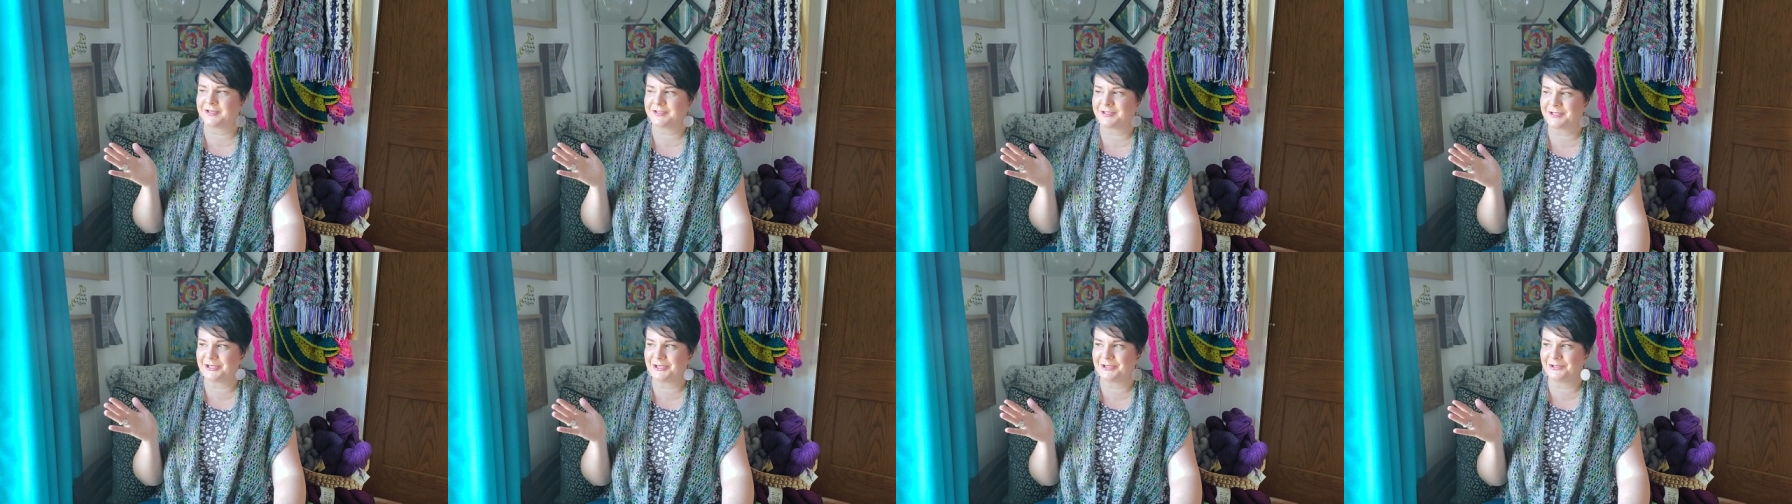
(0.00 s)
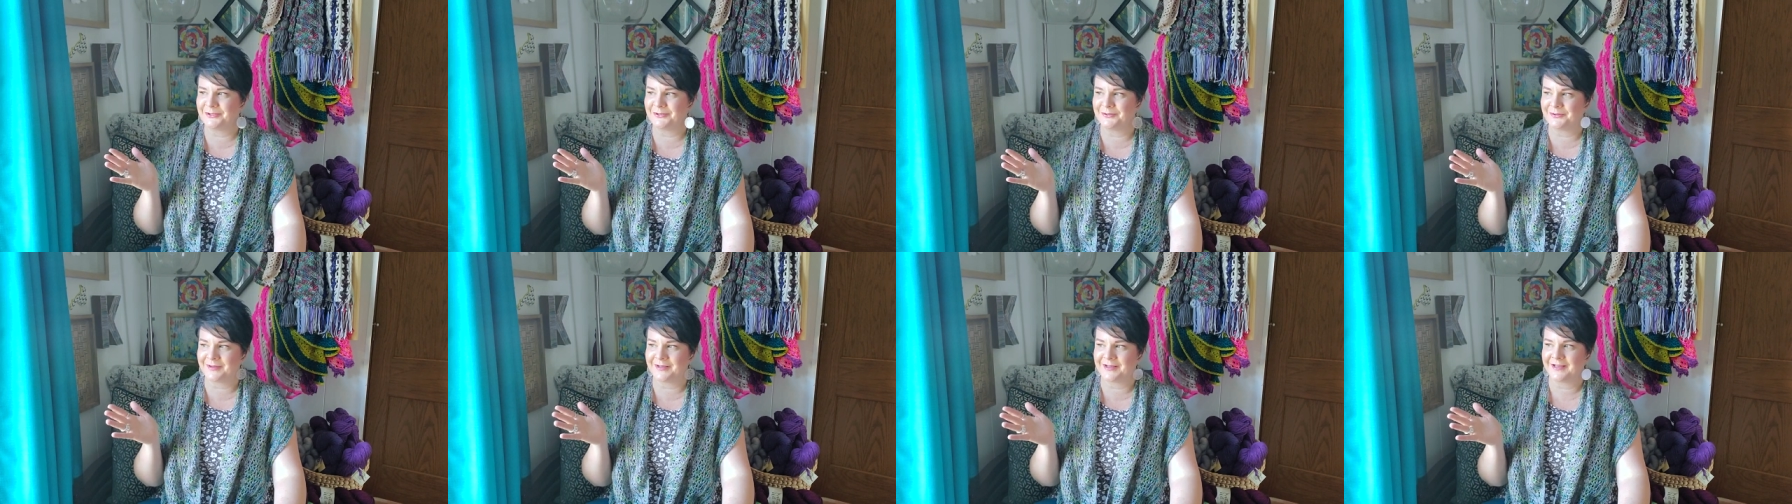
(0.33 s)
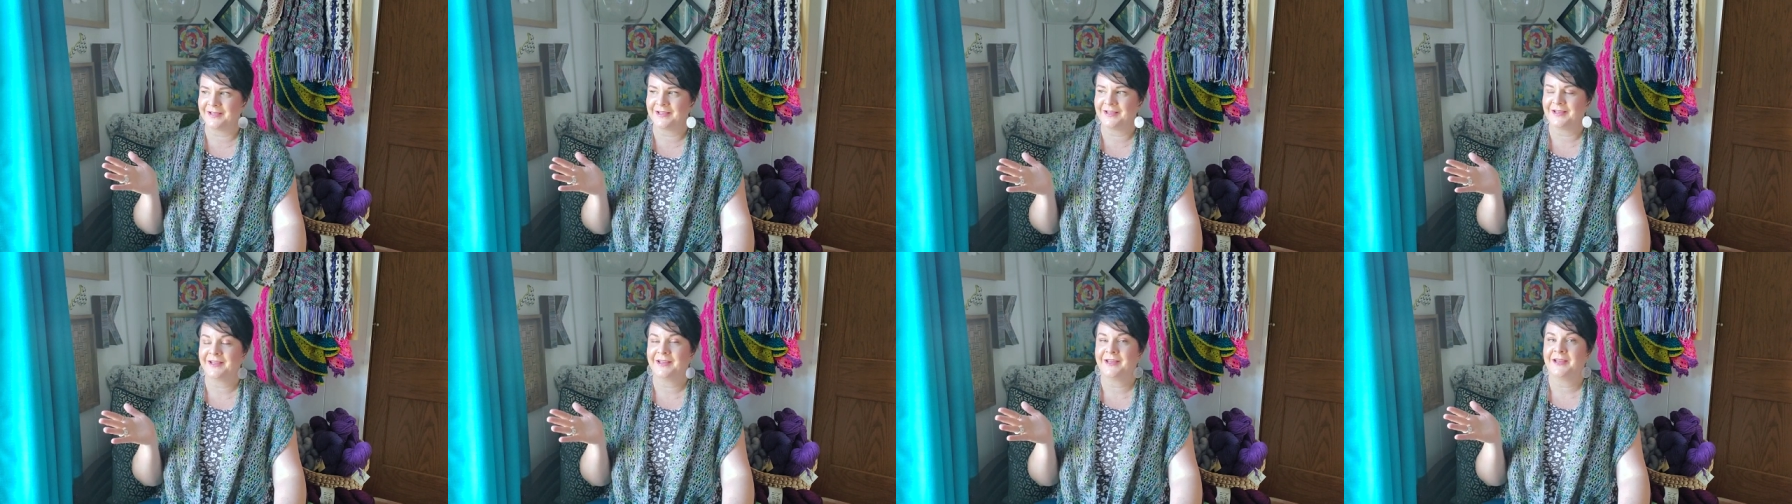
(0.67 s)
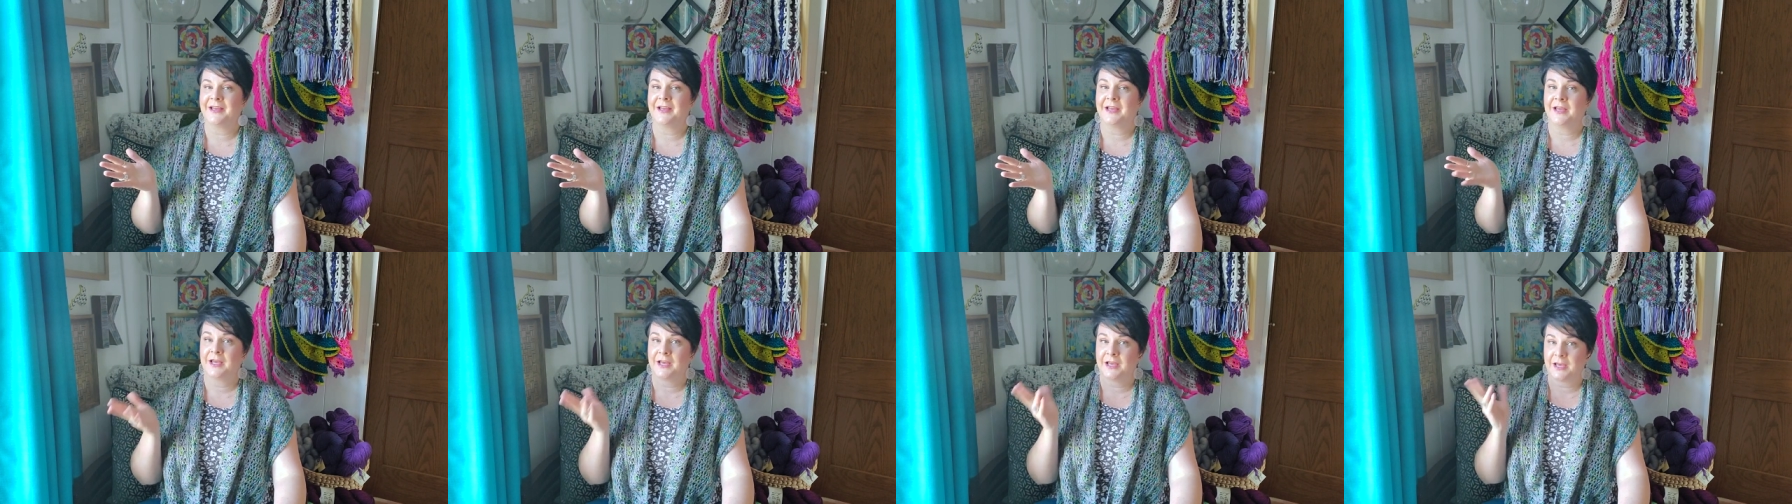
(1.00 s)
gone to
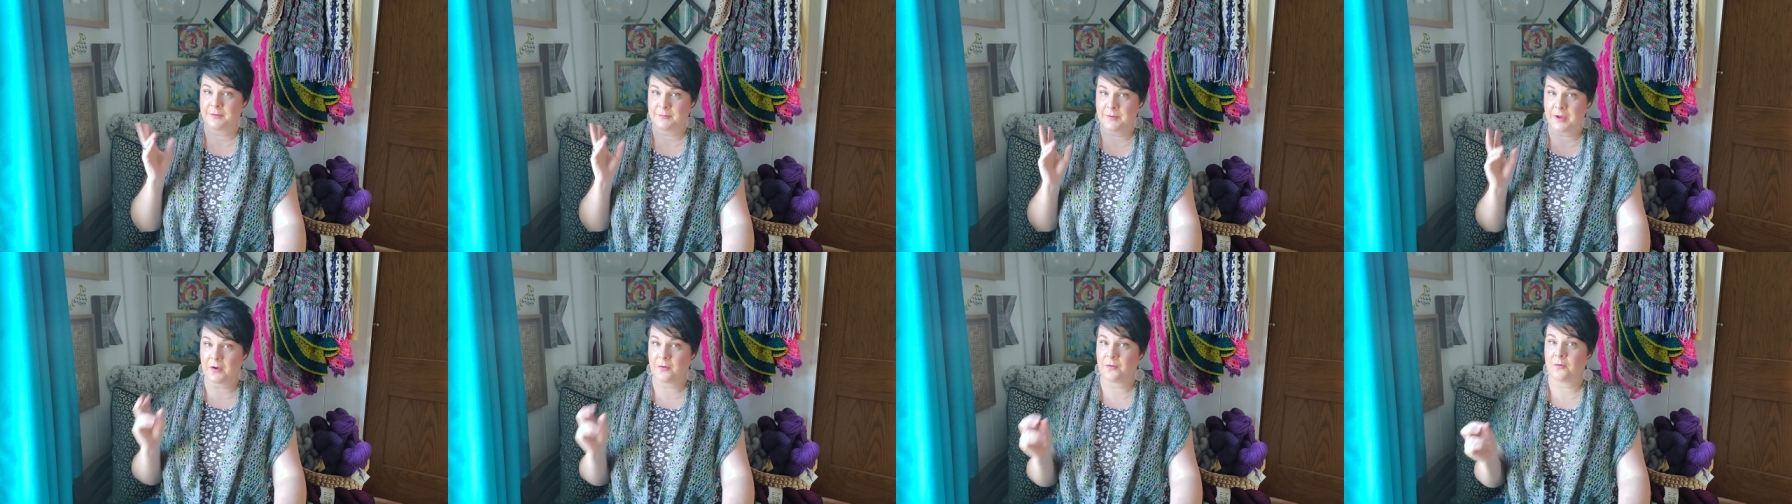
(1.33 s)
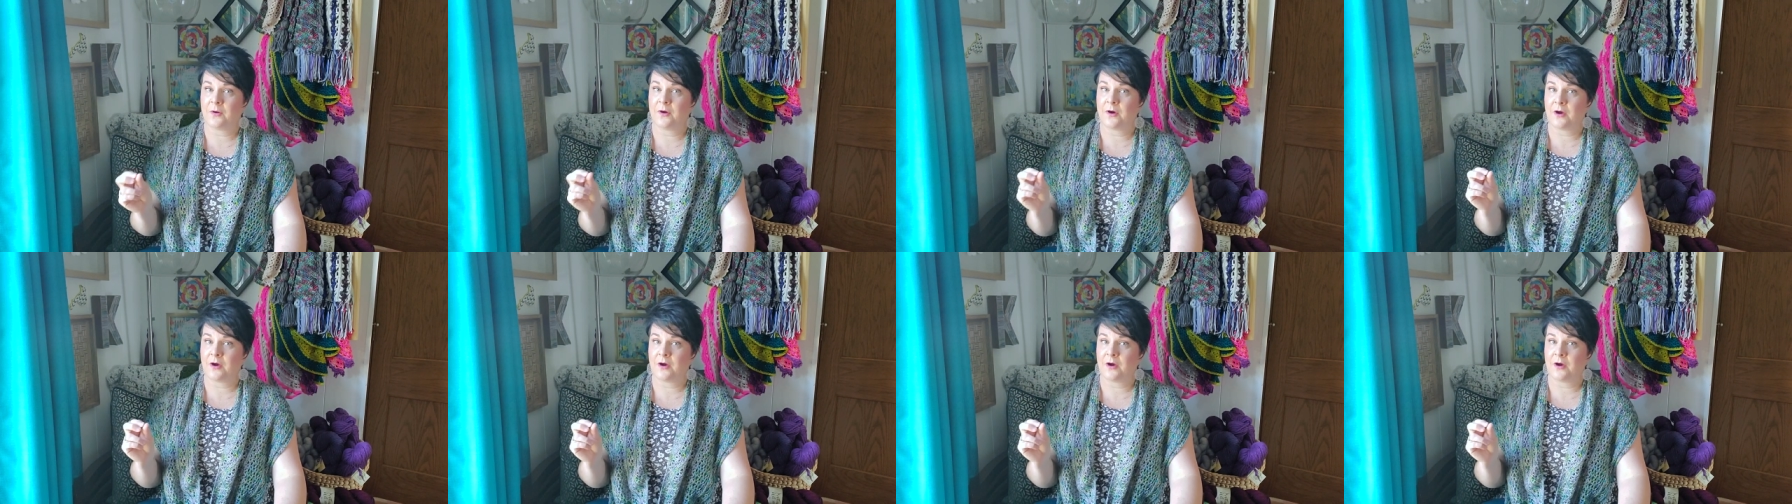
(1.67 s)
about